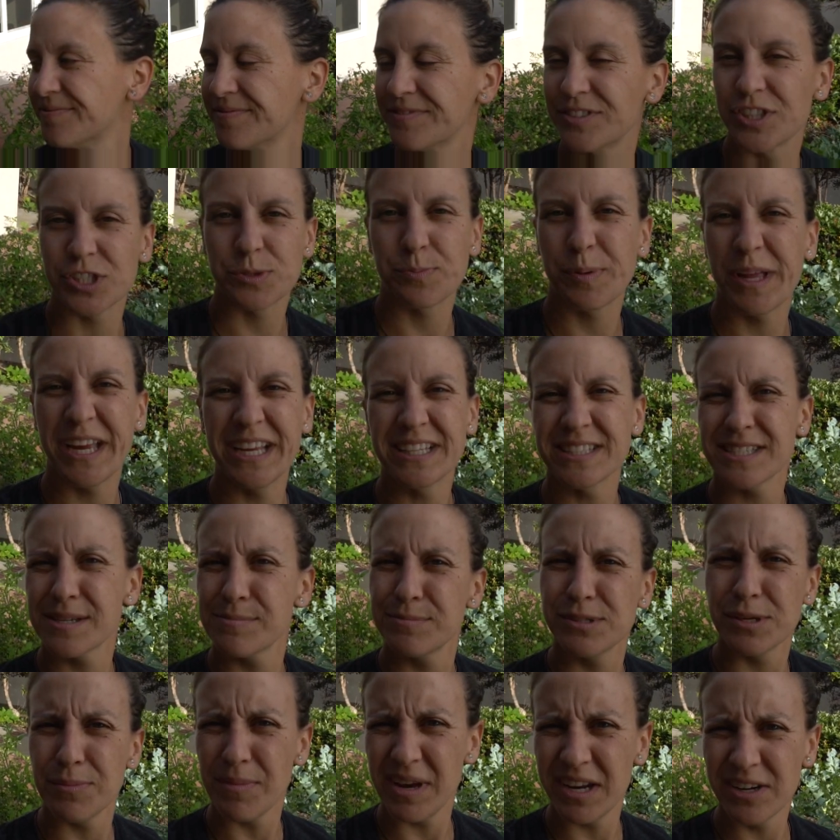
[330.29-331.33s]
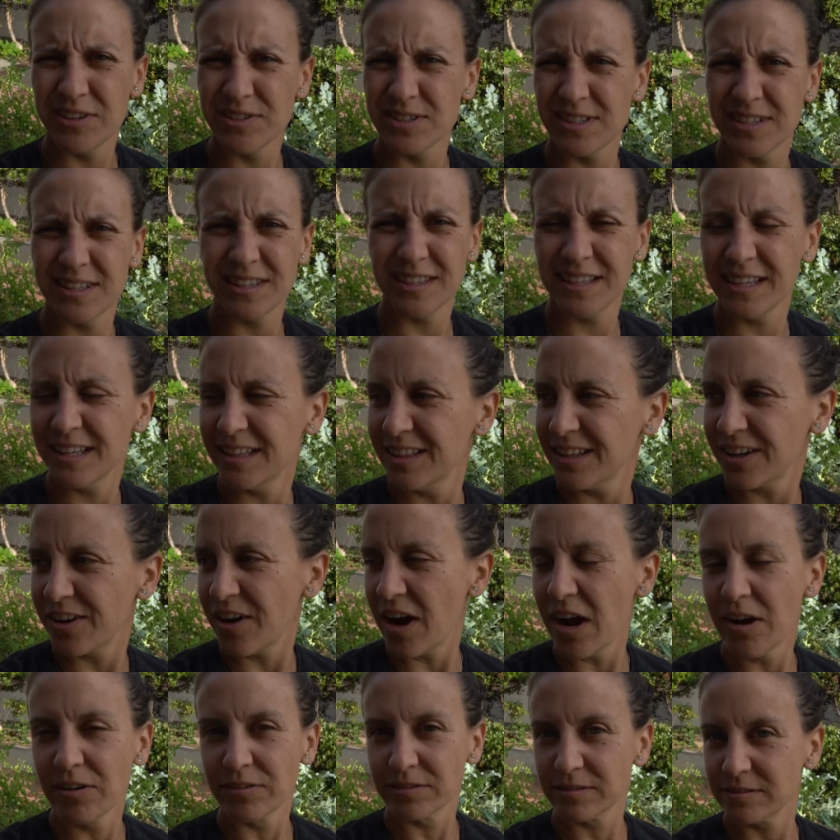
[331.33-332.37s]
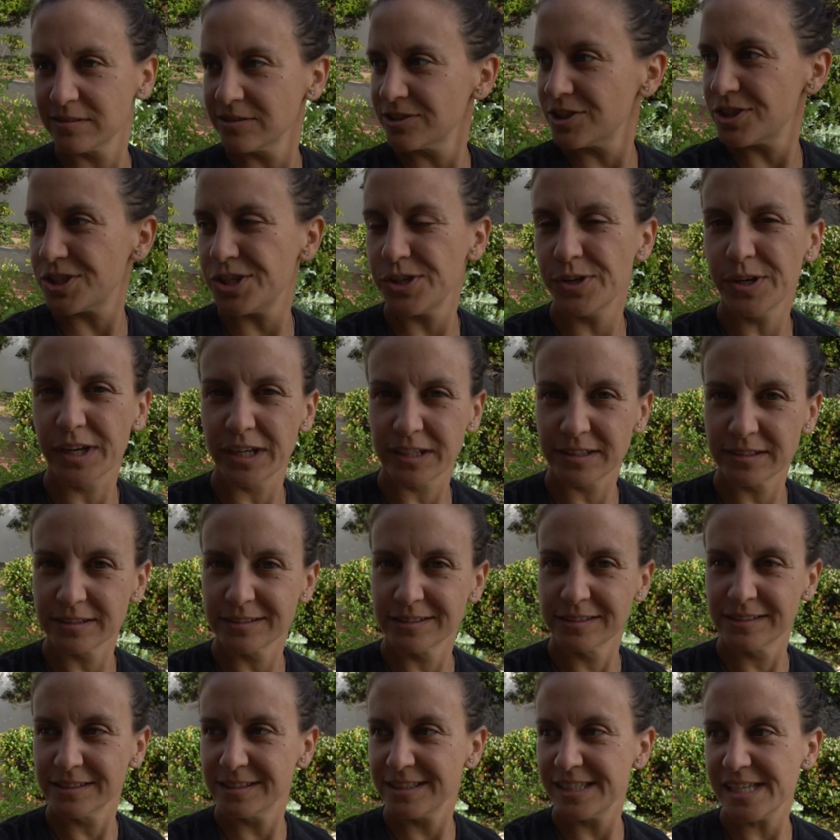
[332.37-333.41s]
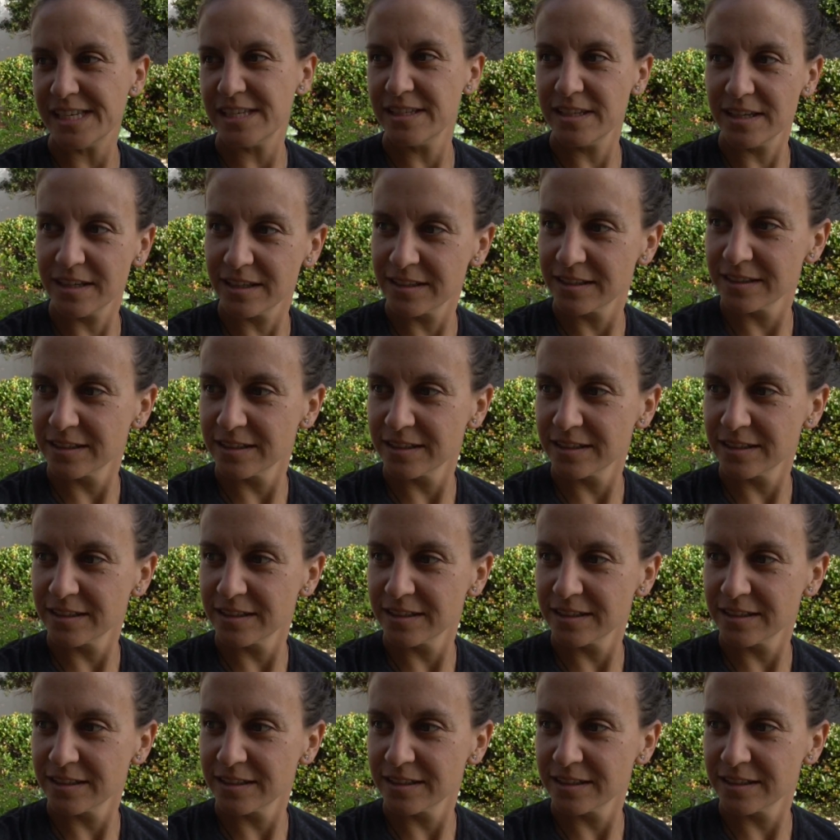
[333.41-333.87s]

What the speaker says: Just plant some tomatoes in the ground. Just do it, it's easy.